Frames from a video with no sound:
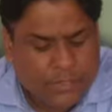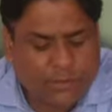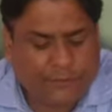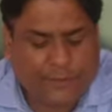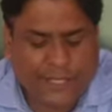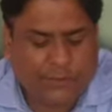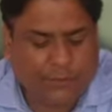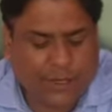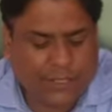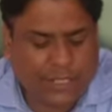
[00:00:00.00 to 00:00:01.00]
So fresh
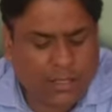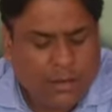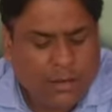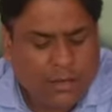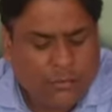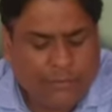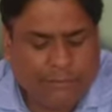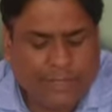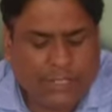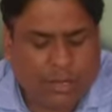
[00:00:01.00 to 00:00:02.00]
water, we
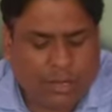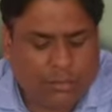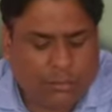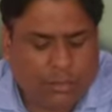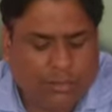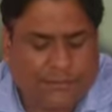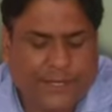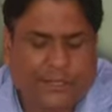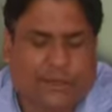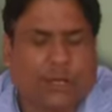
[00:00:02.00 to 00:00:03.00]
will talk about the
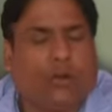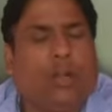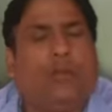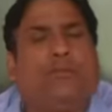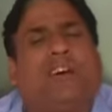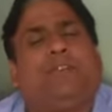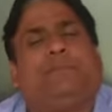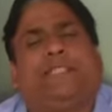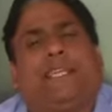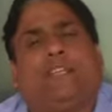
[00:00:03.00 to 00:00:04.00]
fresh water. Only
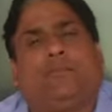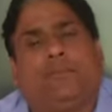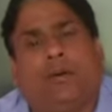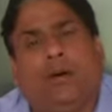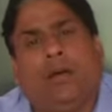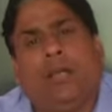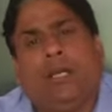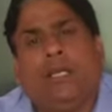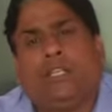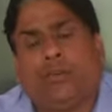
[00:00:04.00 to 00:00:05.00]
1% of the
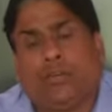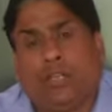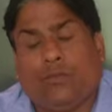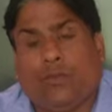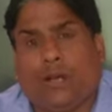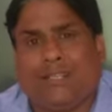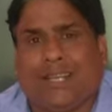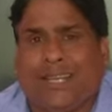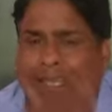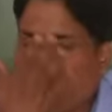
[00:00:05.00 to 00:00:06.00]
total
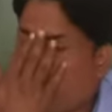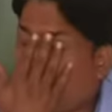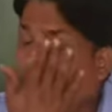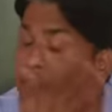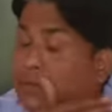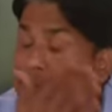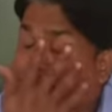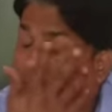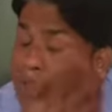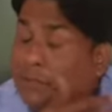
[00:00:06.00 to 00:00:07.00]
water is
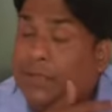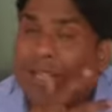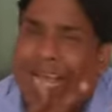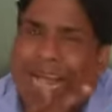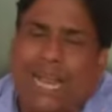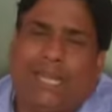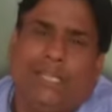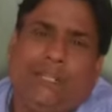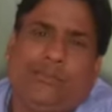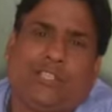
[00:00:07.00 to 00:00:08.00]
suitable
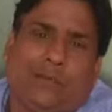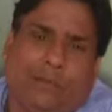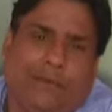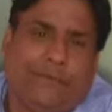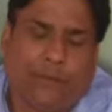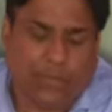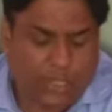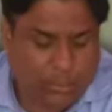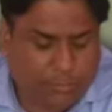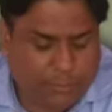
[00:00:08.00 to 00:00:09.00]
and usable for
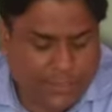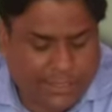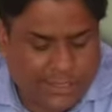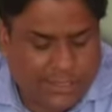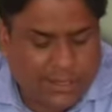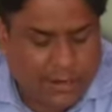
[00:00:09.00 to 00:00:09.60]
the human beings.